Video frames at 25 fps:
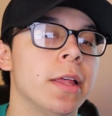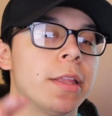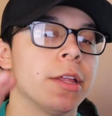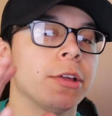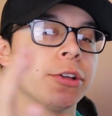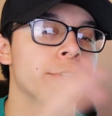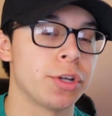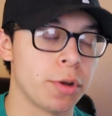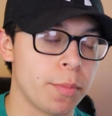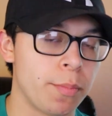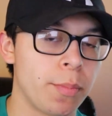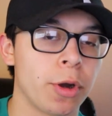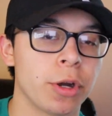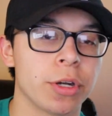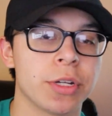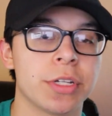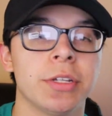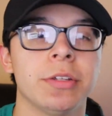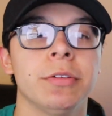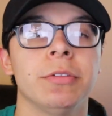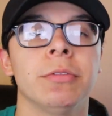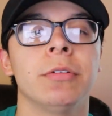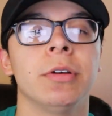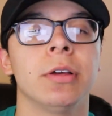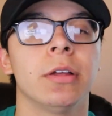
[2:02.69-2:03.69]
I'll show part
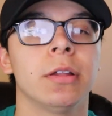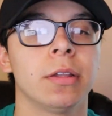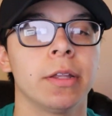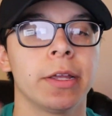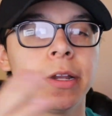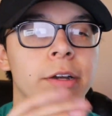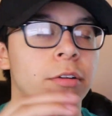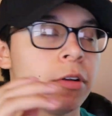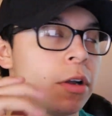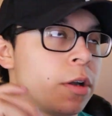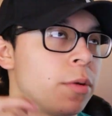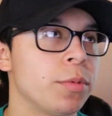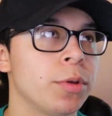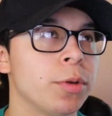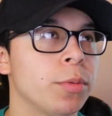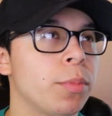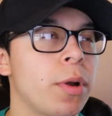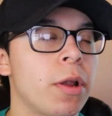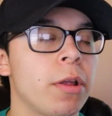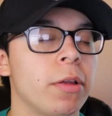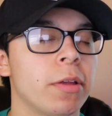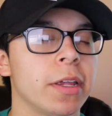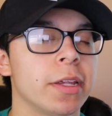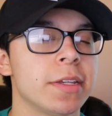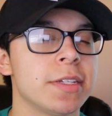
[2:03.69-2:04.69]
2 later on. You'll
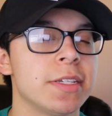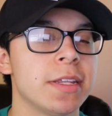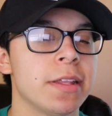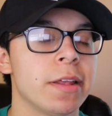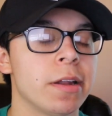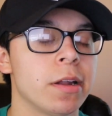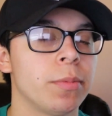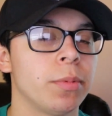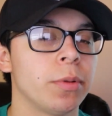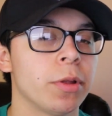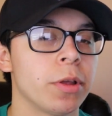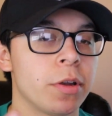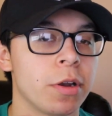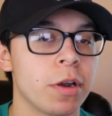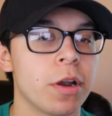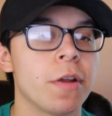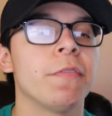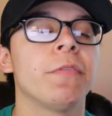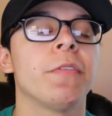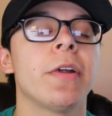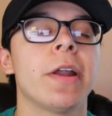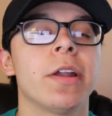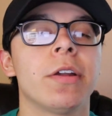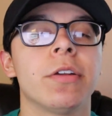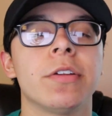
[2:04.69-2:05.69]
probably see that uploaded
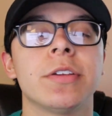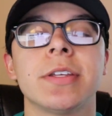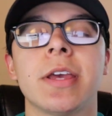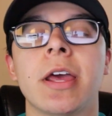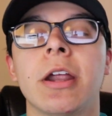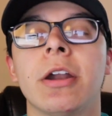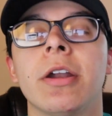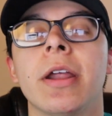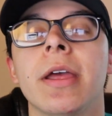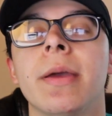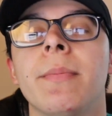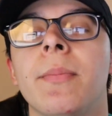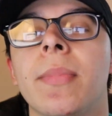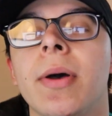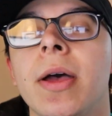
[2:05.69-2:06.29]
on Friday or Saturday.